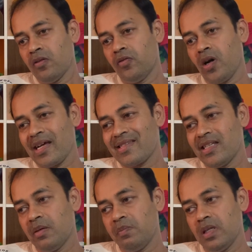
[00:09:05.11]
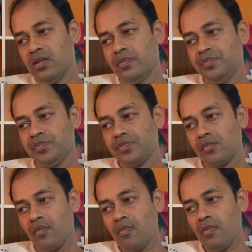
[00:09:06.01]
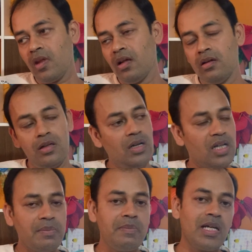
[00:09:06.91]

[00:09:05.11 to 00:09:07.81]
For example, coming